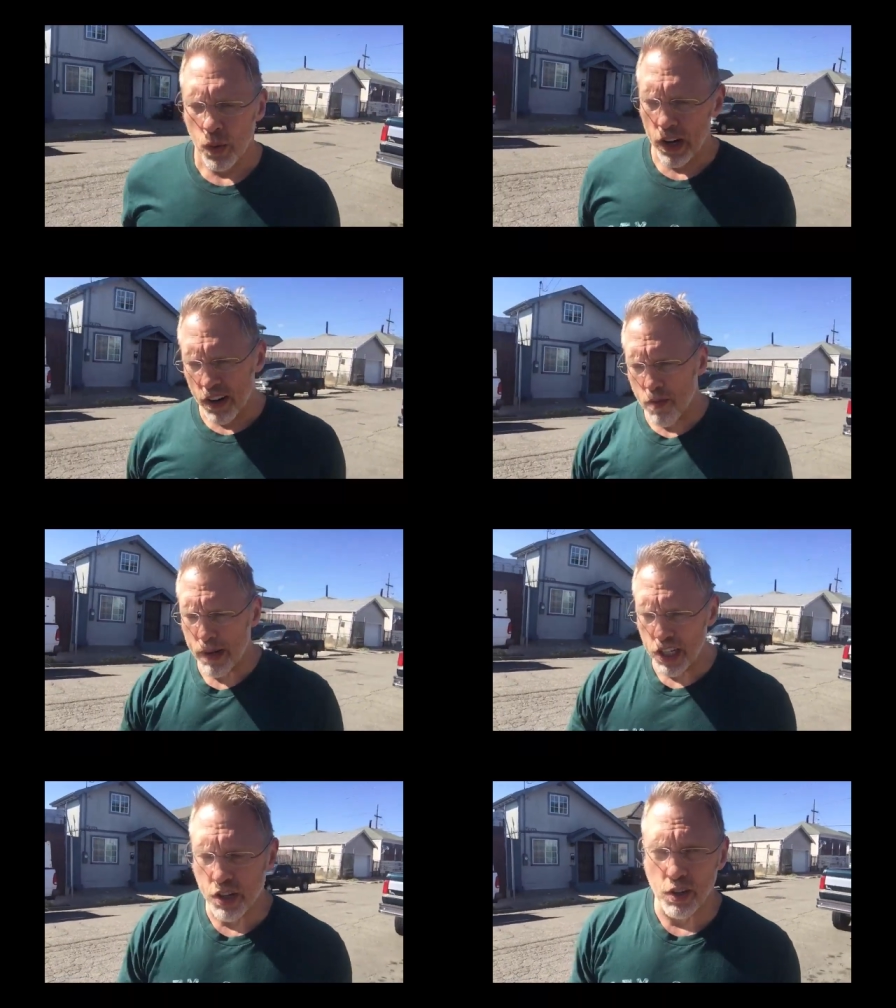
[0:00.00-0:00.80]
where
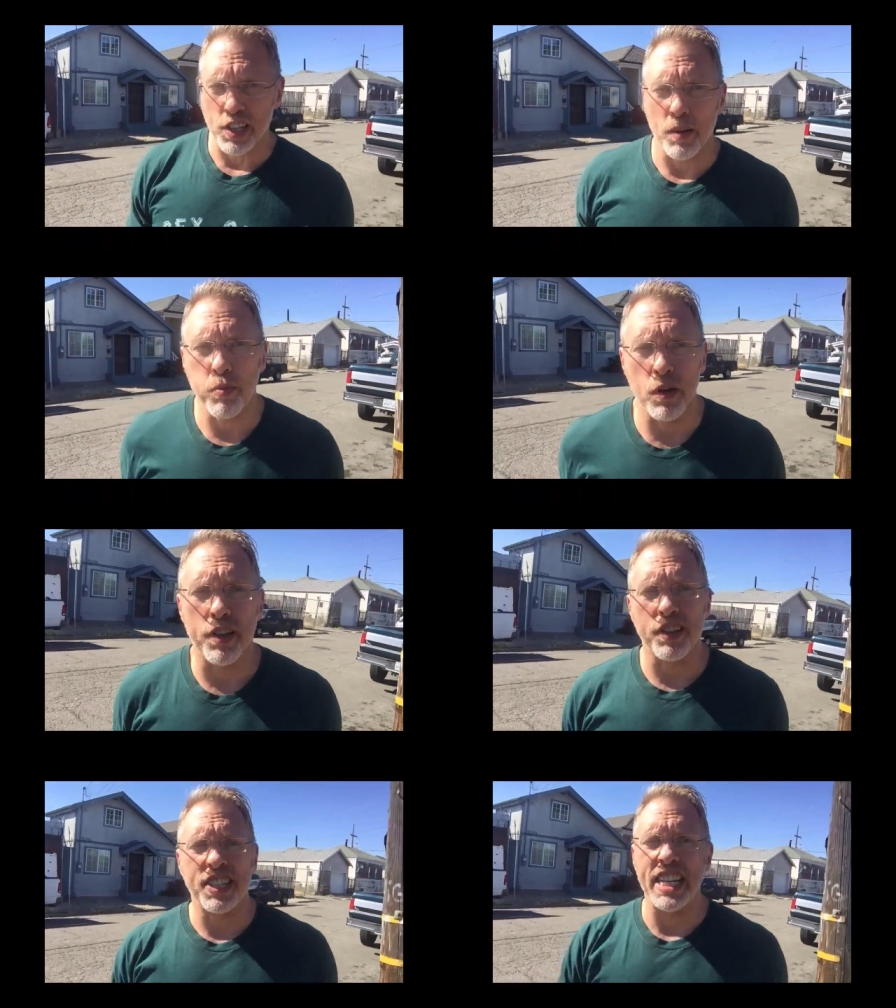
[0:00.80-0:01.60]
everybody shows up
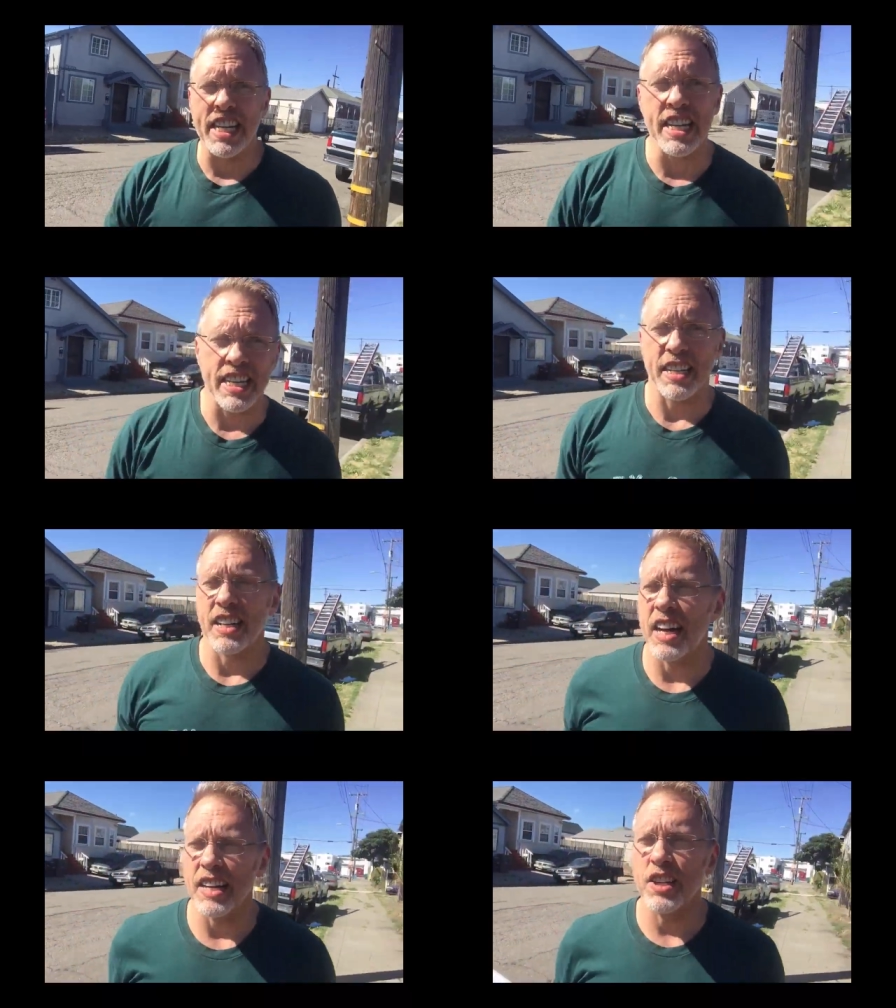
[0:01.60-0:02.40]
with tea
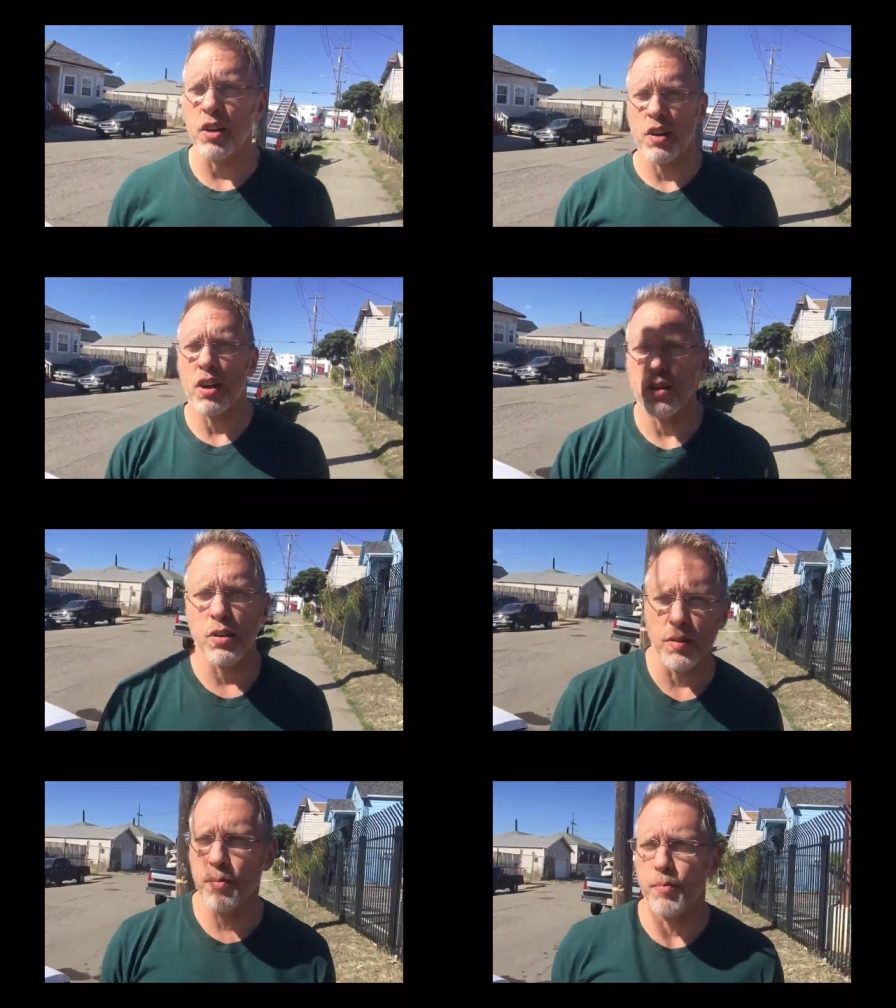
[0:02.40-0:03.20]
and hot
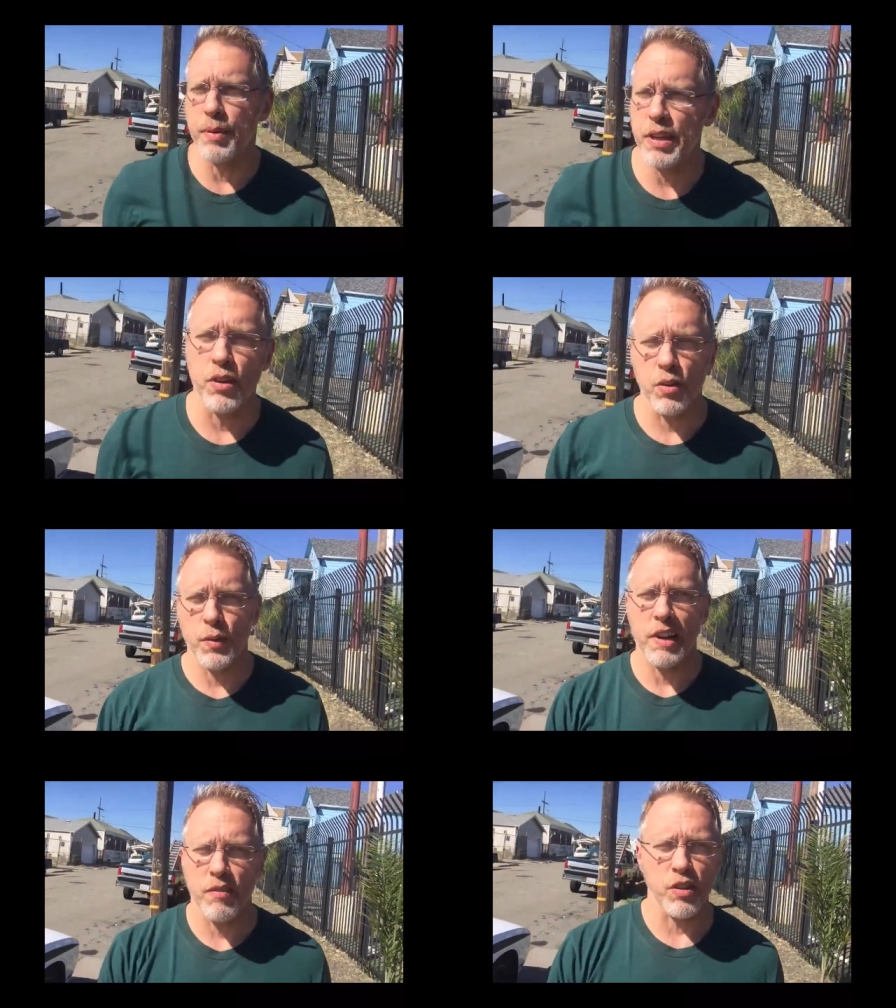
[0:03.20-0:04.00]
cocoa and
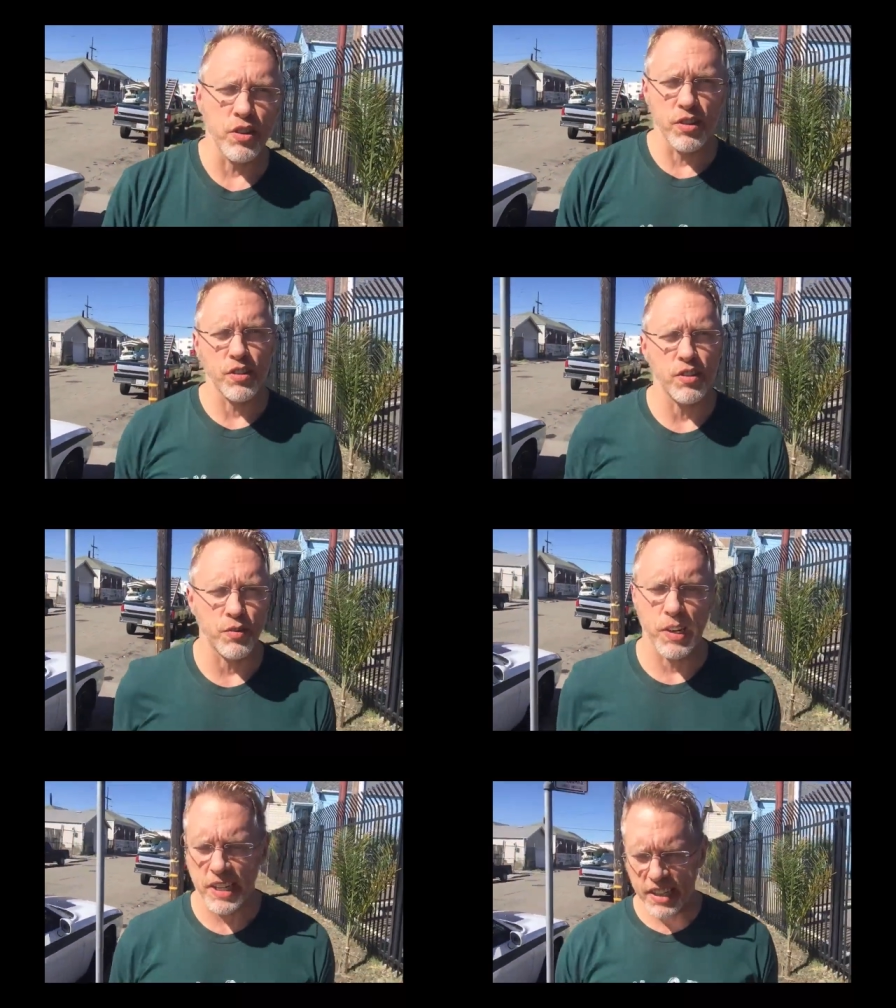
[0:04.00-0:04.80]
beer, whatever
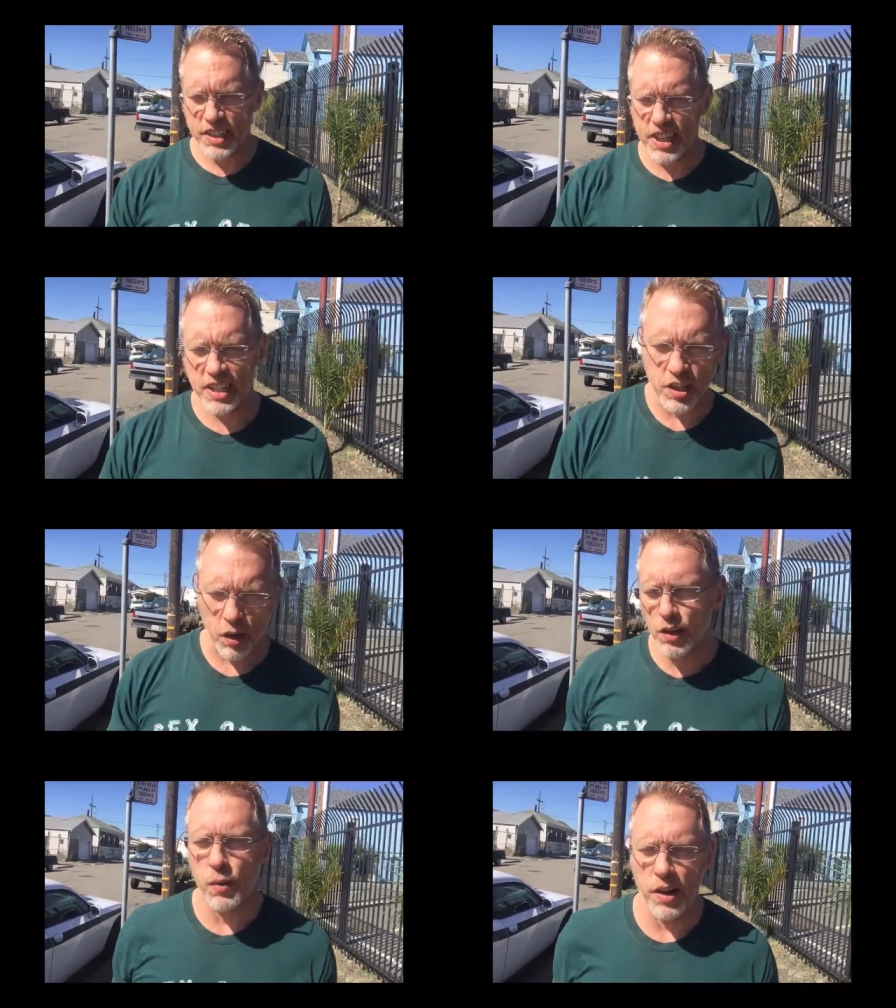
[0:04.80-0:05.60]
you're drinking these
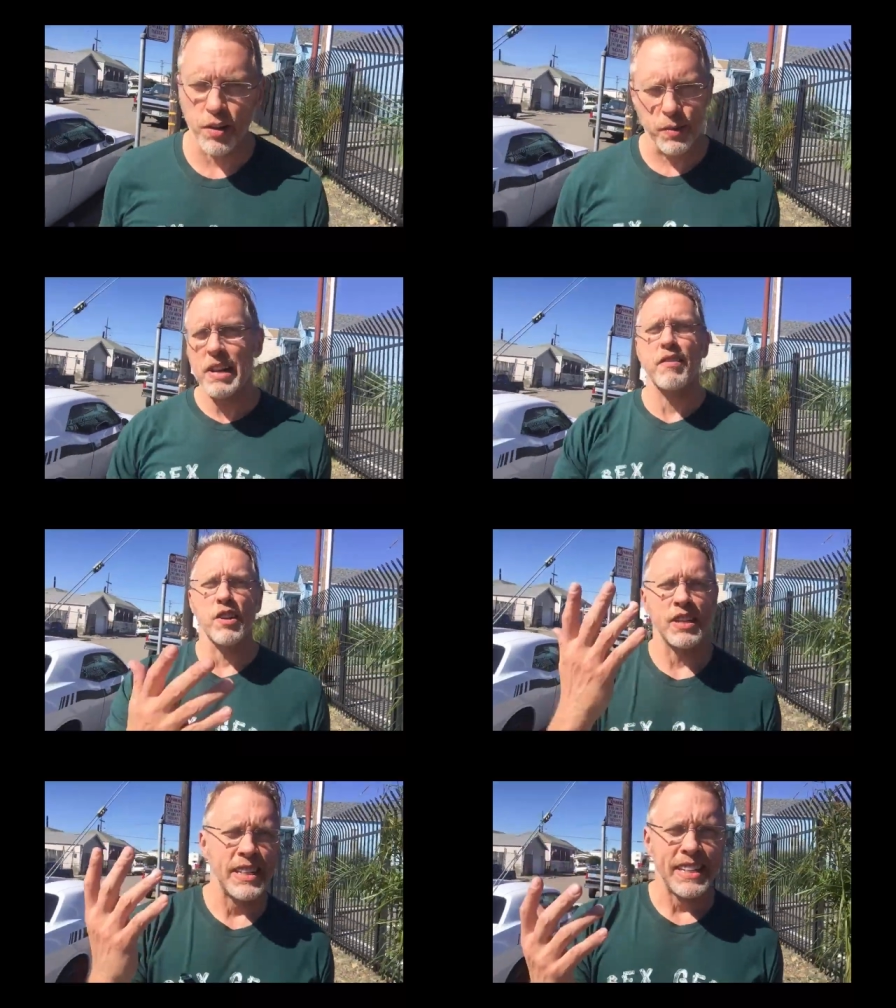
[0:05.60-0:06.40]
days, coconut water,
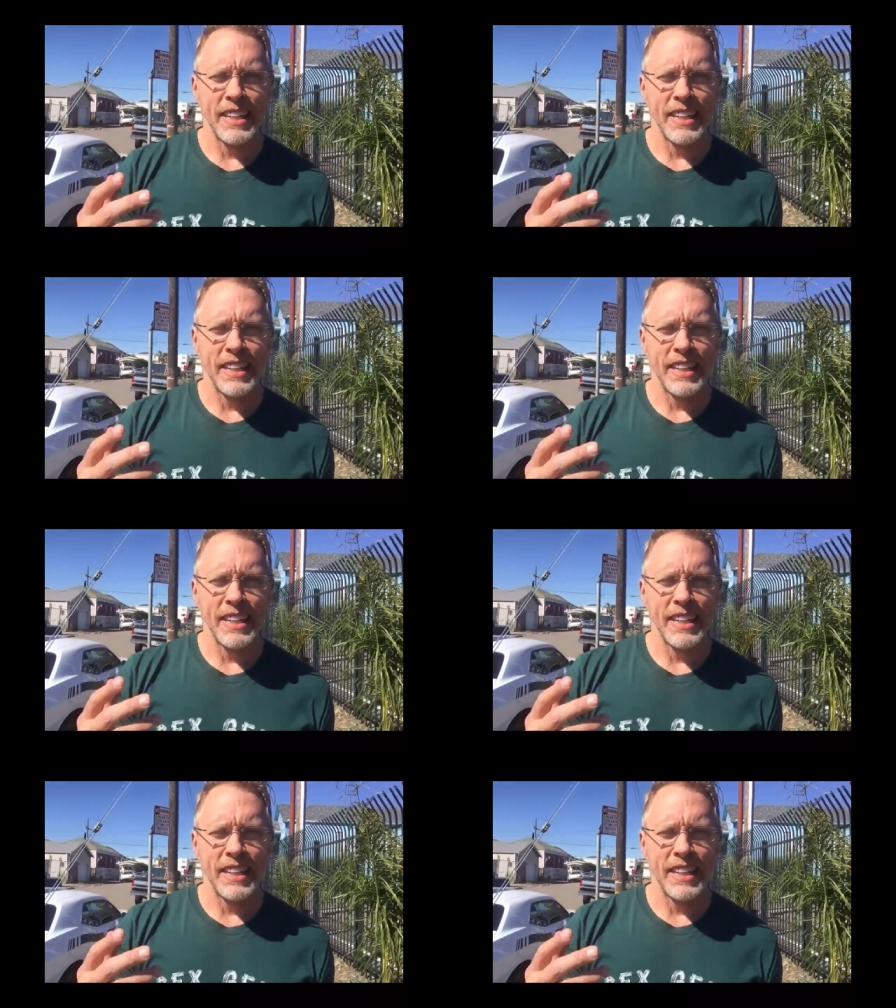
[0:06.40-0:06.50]
whatever,